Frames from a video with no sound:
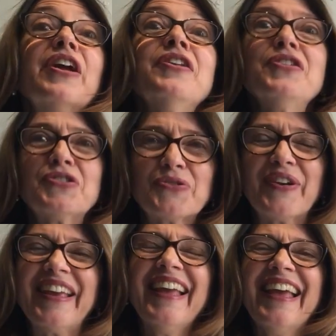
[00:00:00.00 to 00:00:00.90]

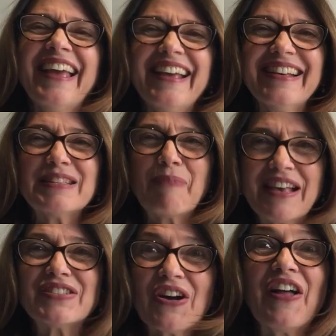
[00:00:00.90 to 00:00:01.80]
industry is
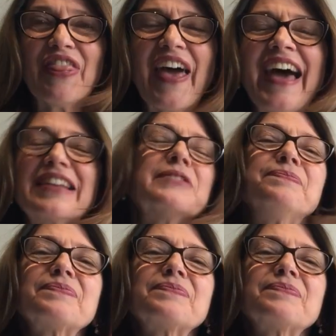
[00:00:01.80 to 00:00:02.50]
based on that